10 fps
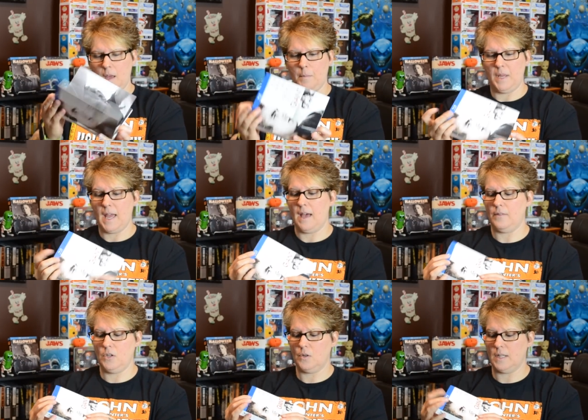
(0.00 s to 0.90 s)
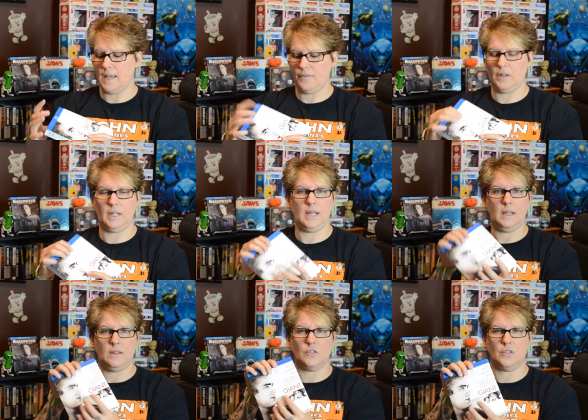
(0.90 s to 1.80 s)
But yeah, you can
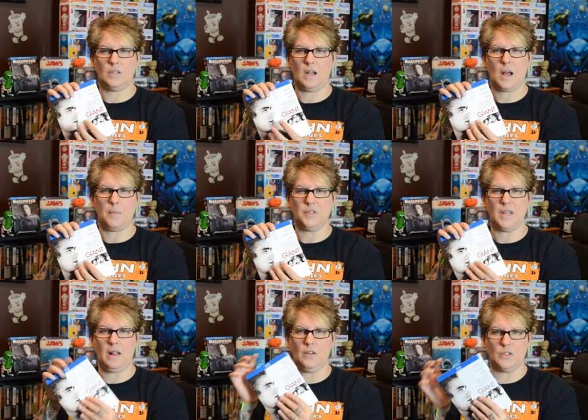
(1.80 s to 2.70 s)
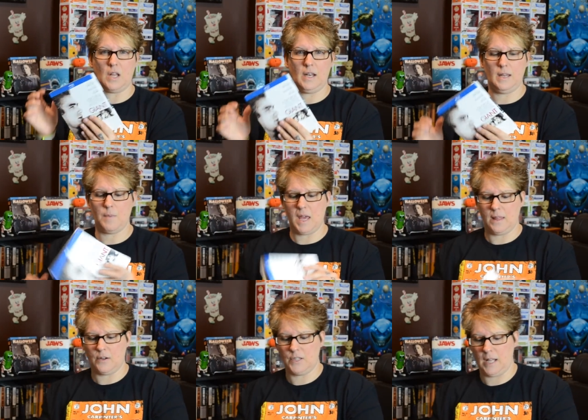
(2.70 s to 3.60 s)
definitely, there's a couple sellers on eBay
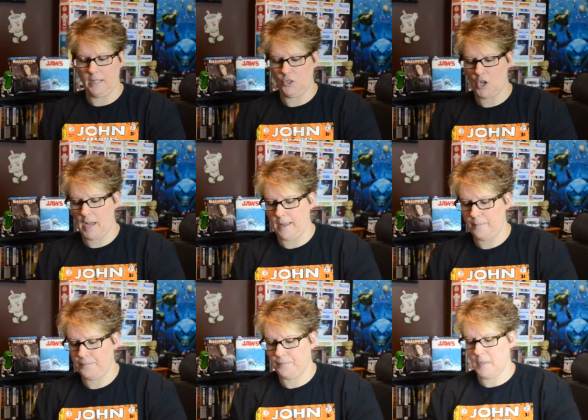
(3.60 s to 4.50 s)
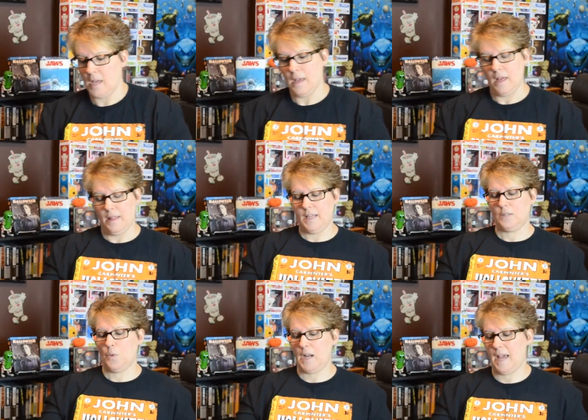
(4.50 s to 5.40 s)
that are selling Giant.
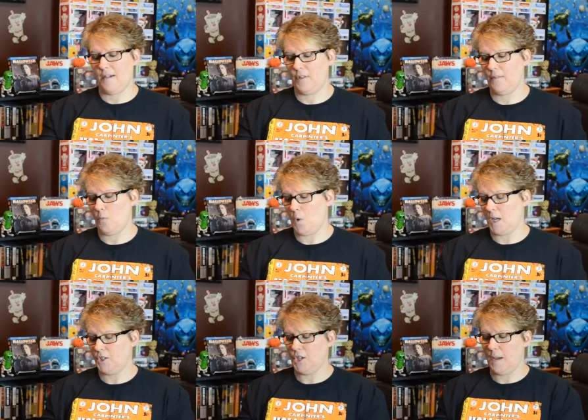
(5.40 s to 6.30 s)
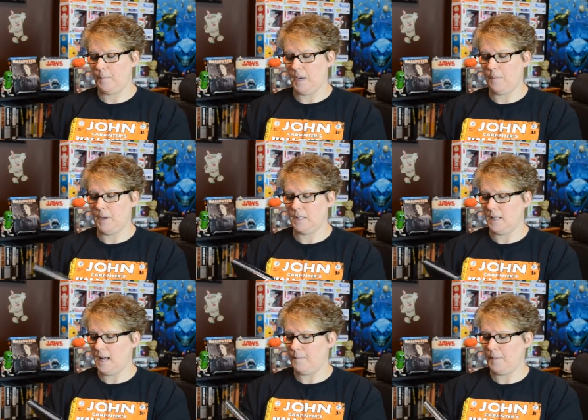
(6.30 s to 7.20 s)
This one I haven't even watched yet, but I picked it
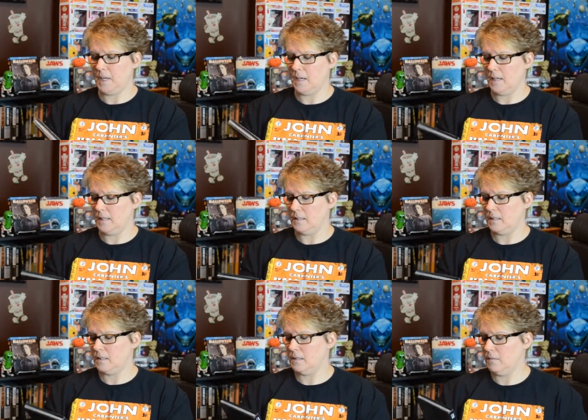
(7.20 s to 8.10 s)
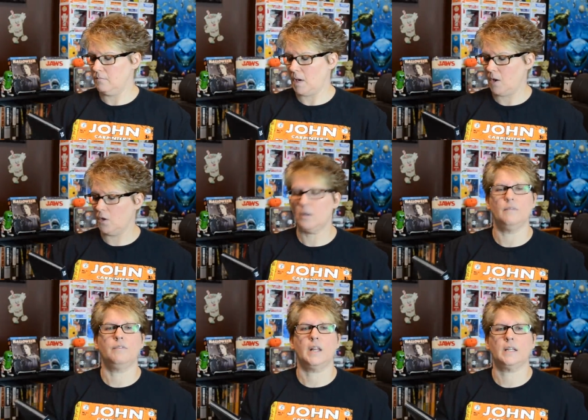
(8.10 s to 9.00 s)
up because I heard
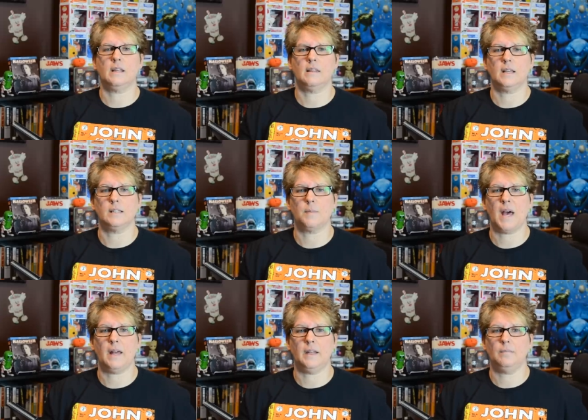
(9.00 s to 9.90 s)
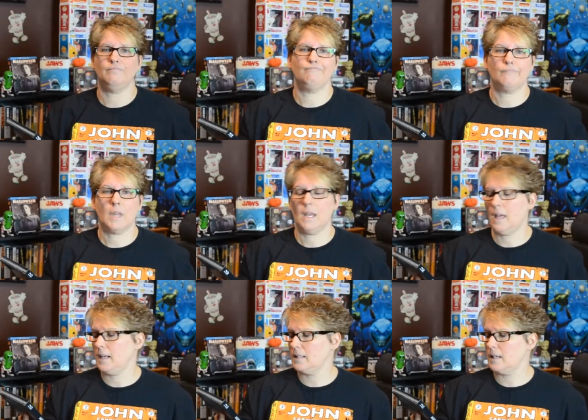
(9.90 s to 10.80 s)
conflicting things about it.
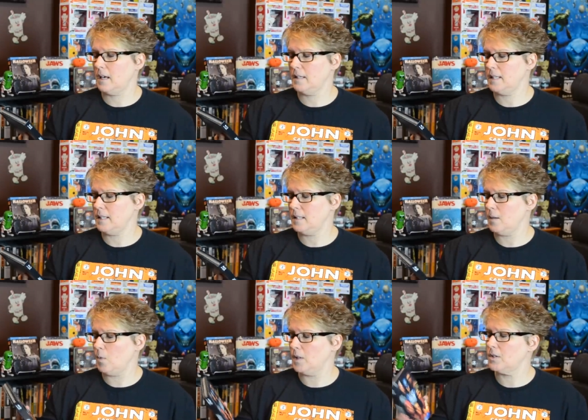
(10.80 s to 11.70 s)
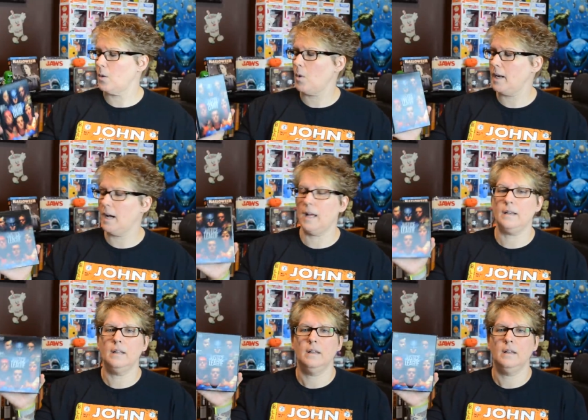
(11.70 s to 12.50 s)
And it's a DC one, so why not?